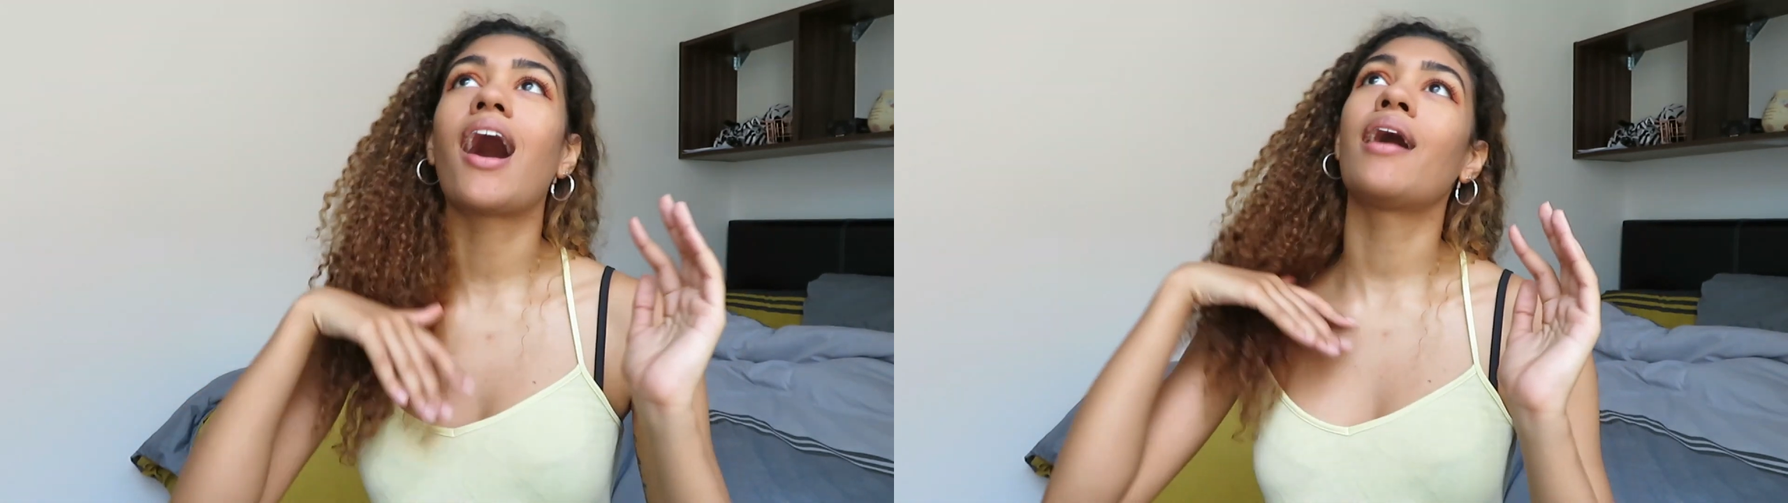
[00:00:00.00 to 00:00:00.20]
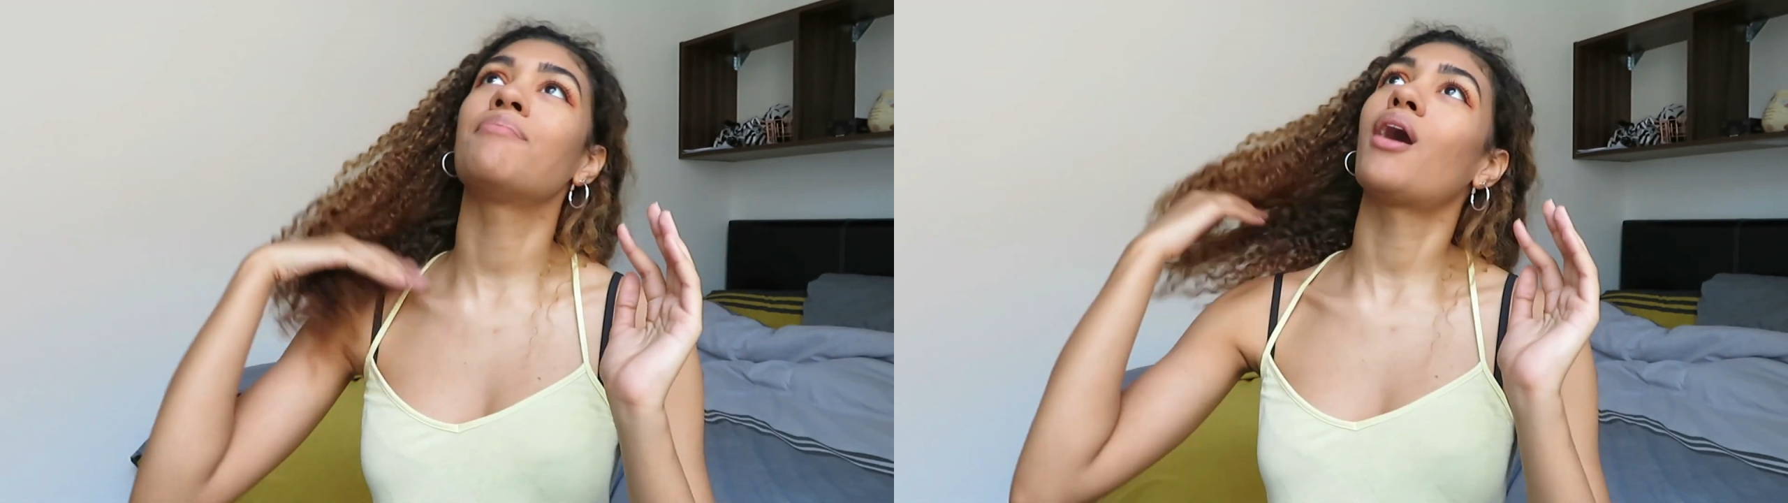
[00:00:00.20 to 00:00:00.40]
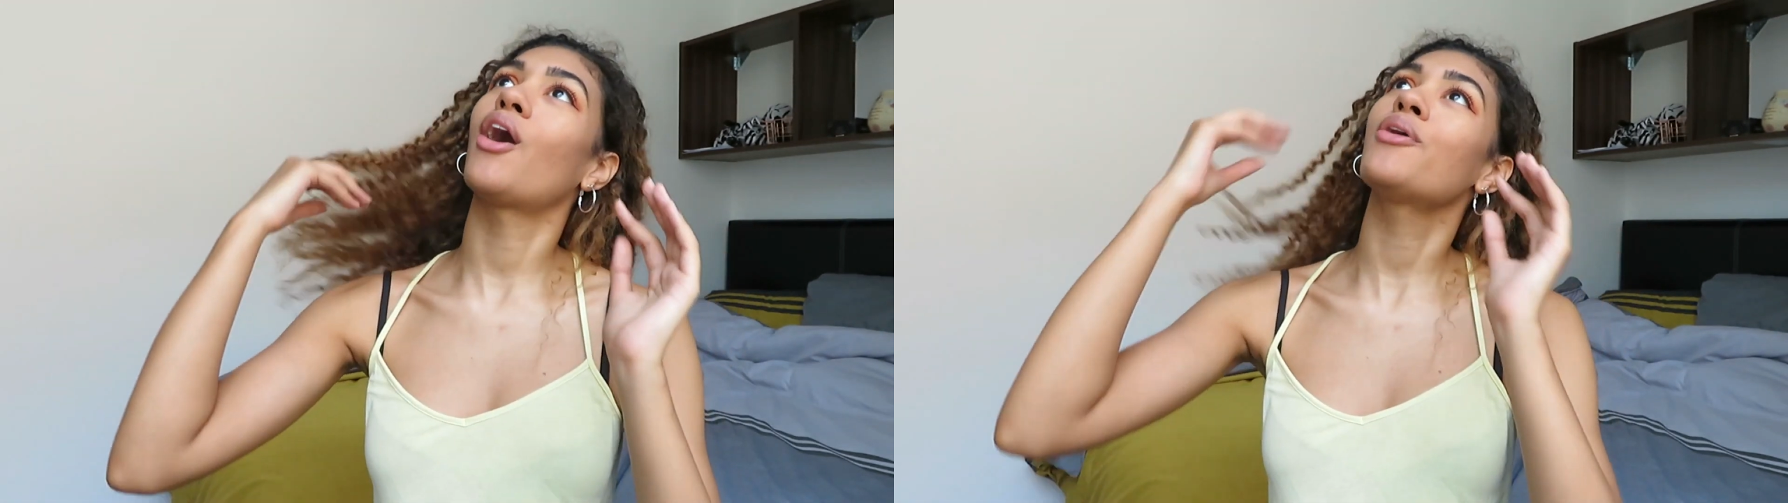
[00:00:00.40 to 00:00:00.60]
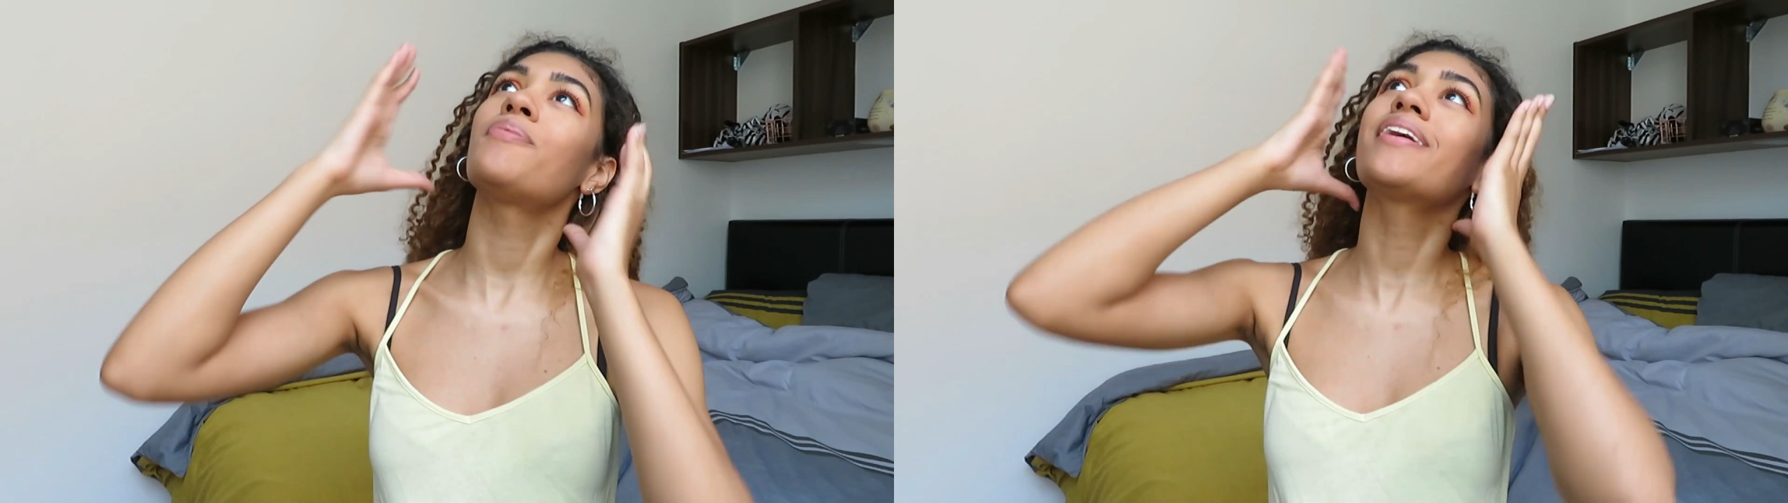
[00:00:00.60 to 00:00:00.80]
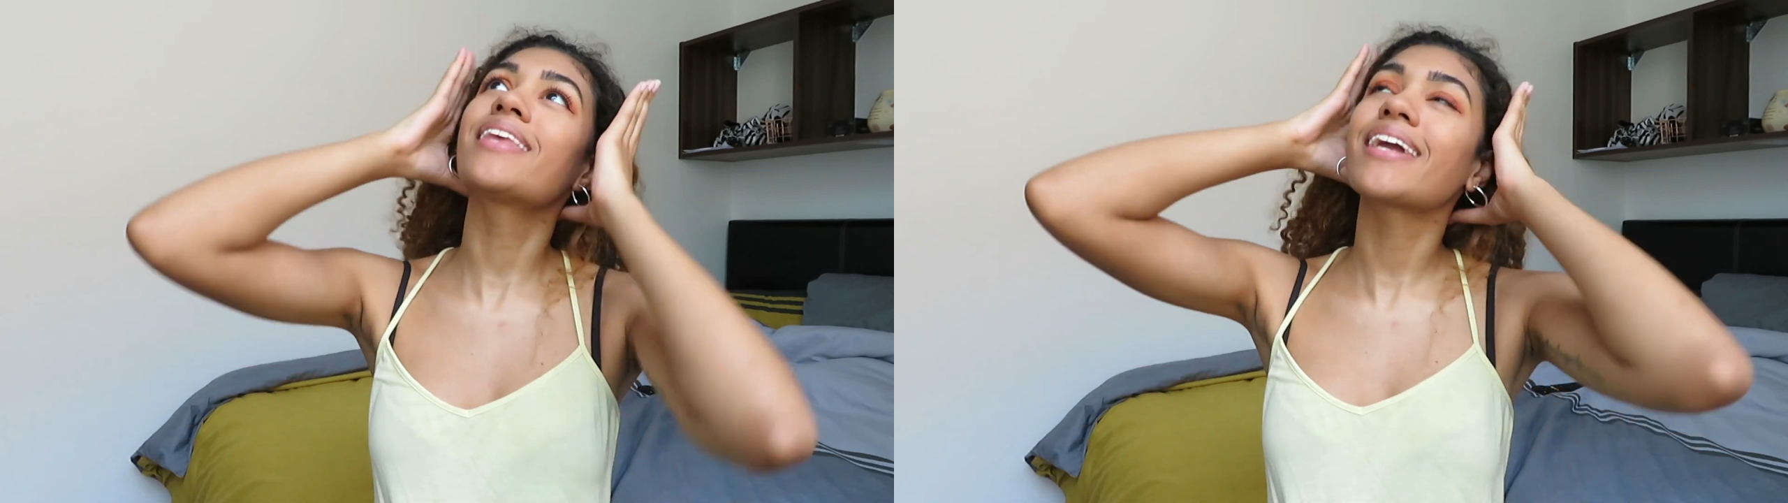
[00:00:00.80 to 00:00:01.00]
I'm
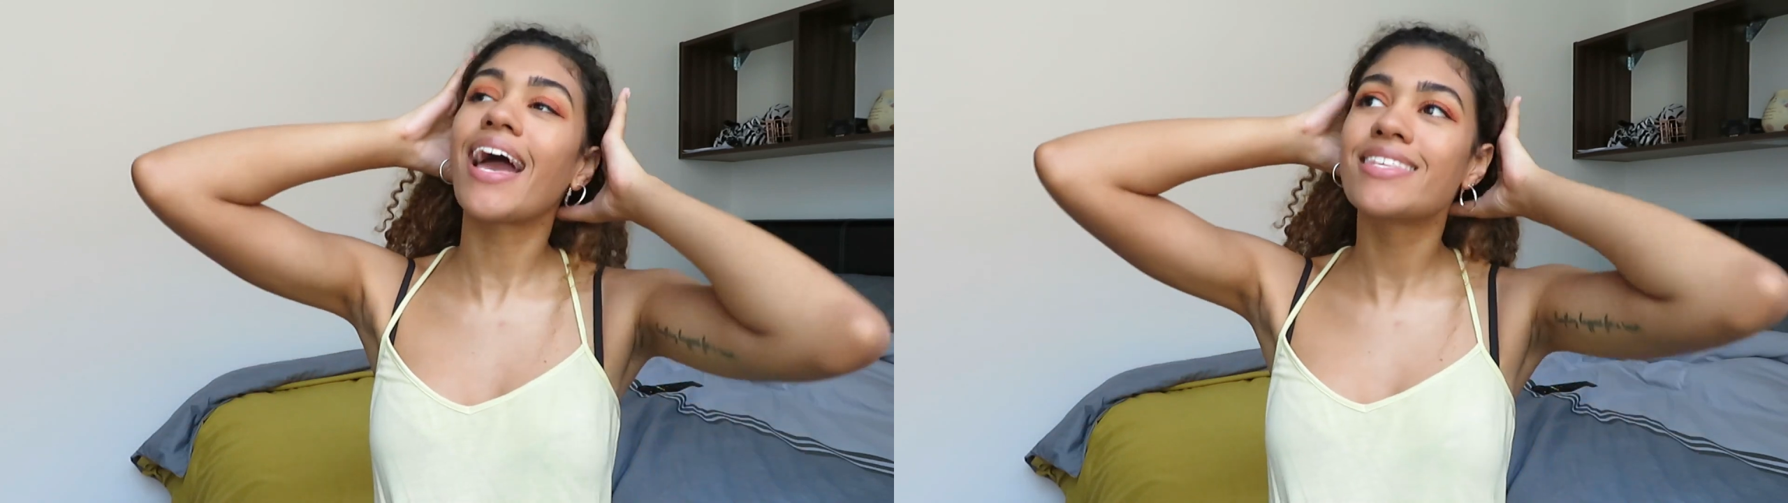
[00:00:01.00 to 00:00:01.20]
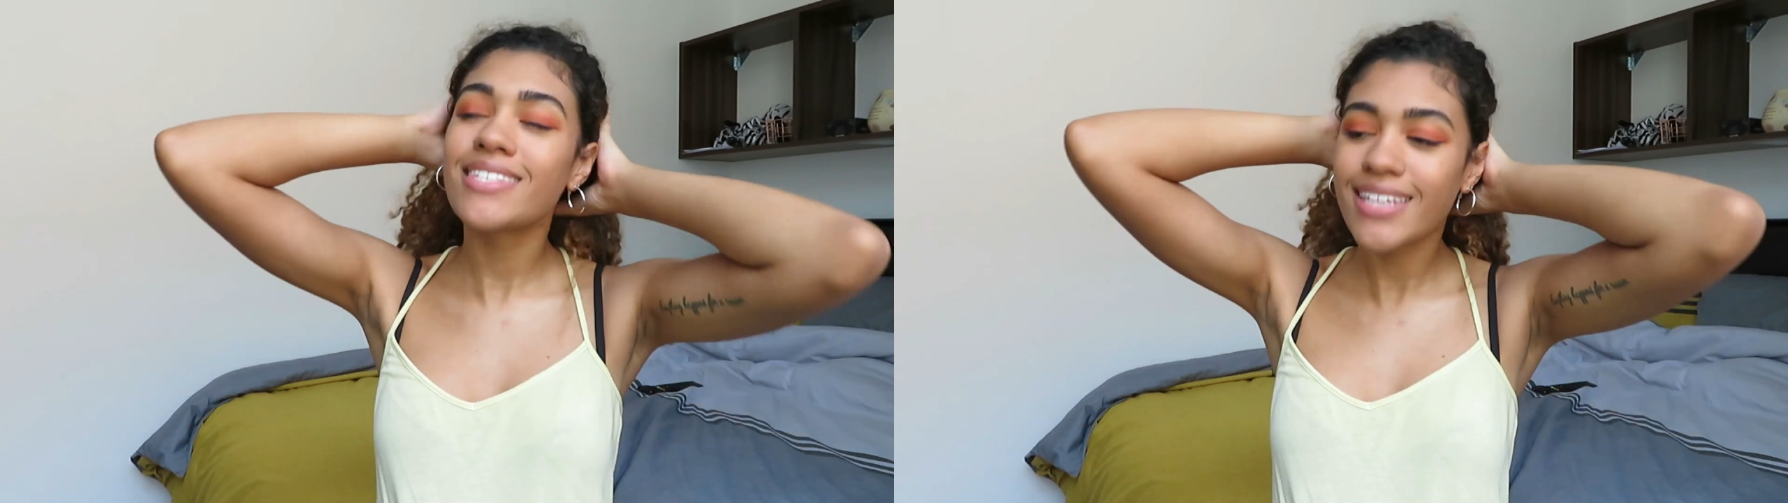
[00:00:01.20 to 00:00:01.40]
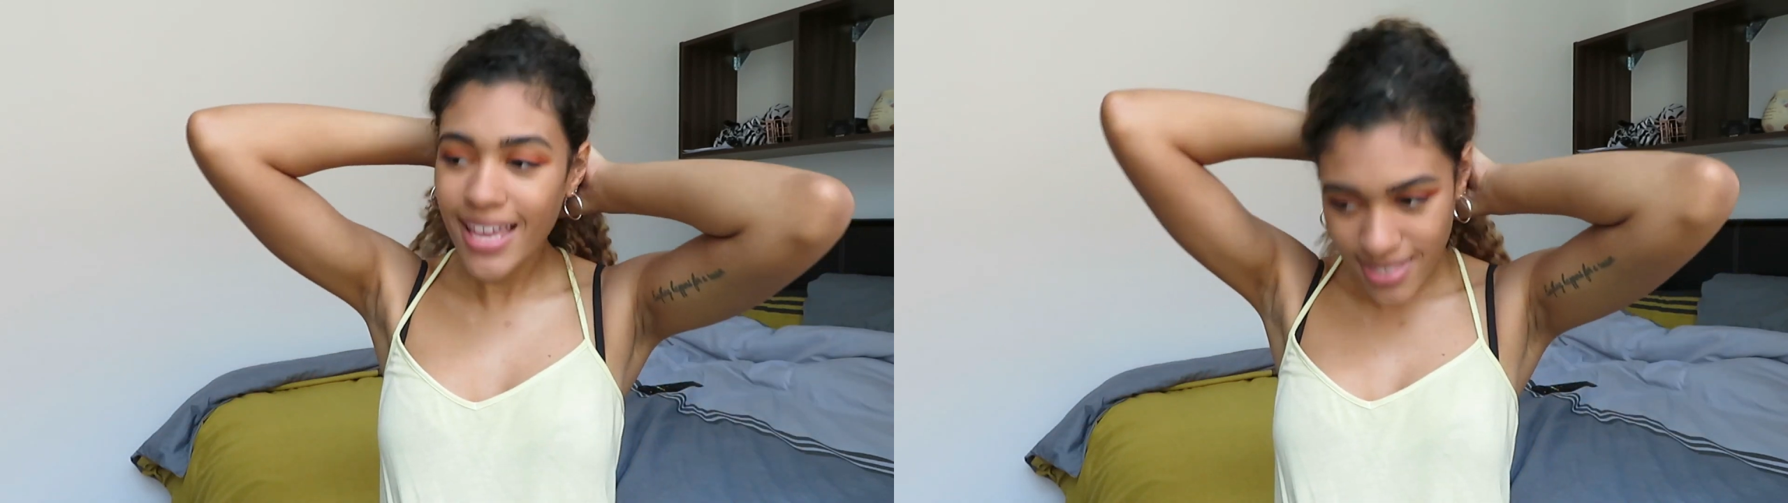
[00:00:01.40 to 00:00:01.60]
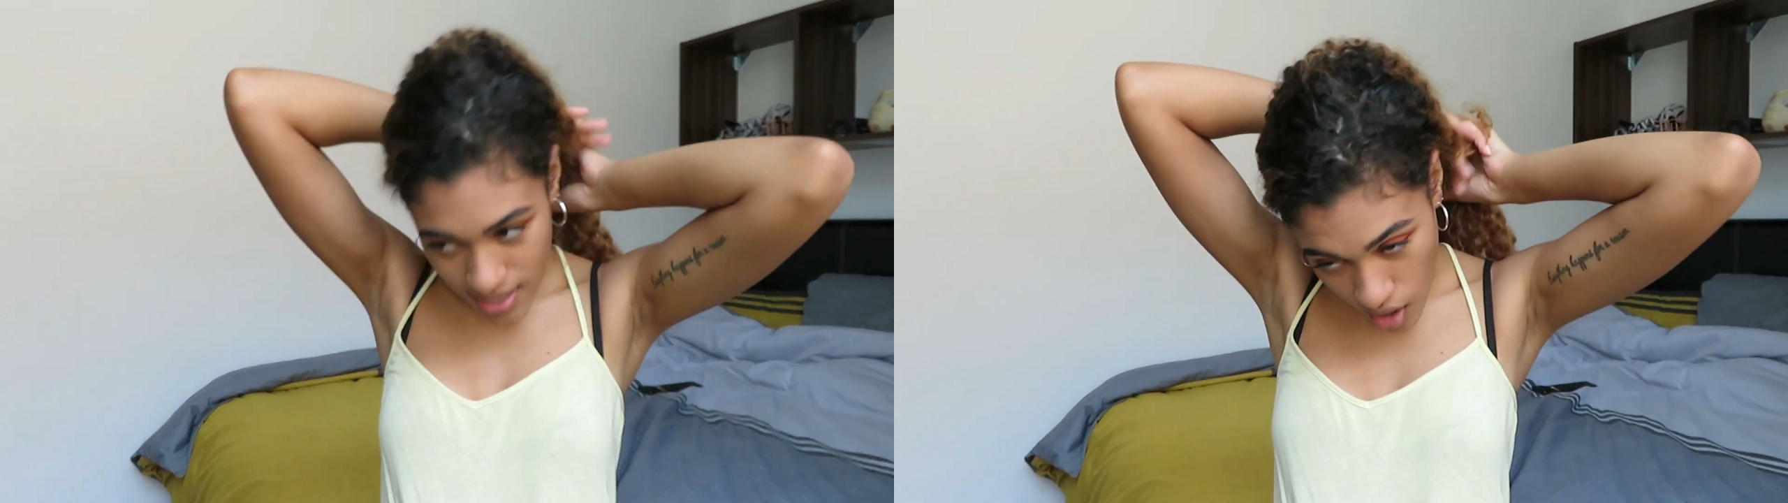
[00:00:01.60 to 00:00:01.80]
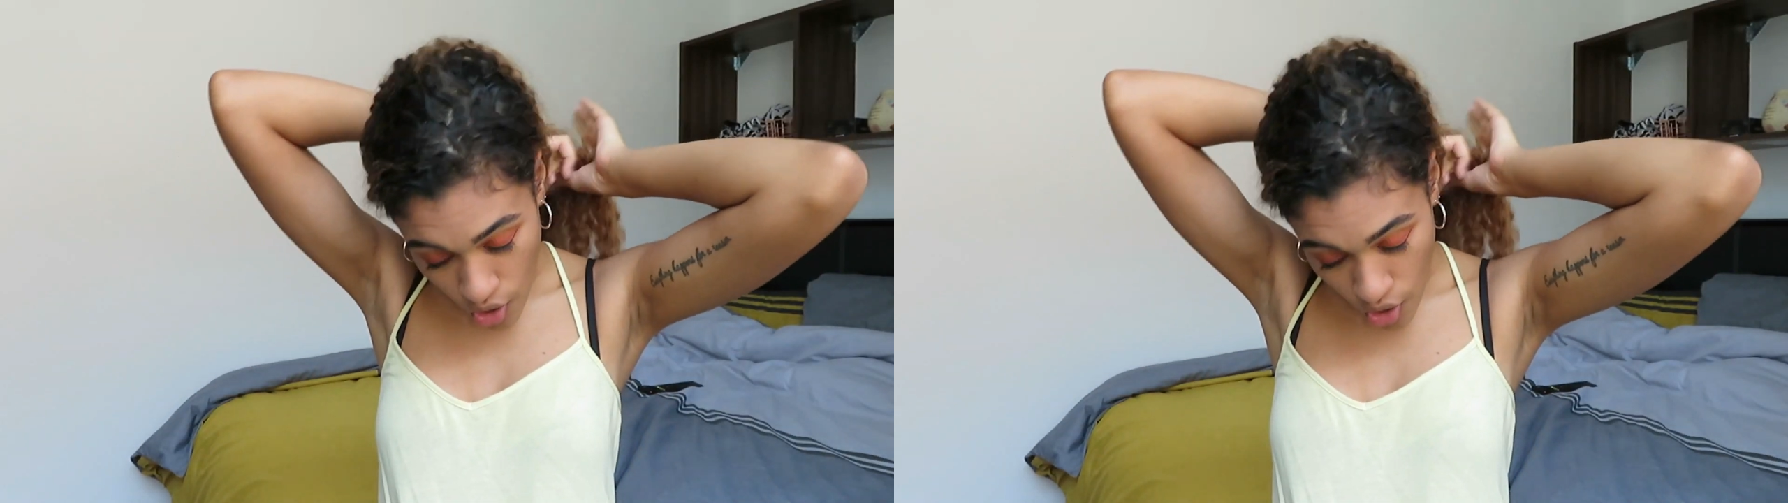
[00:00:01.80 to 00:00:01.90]
hoping that Kenzie gets her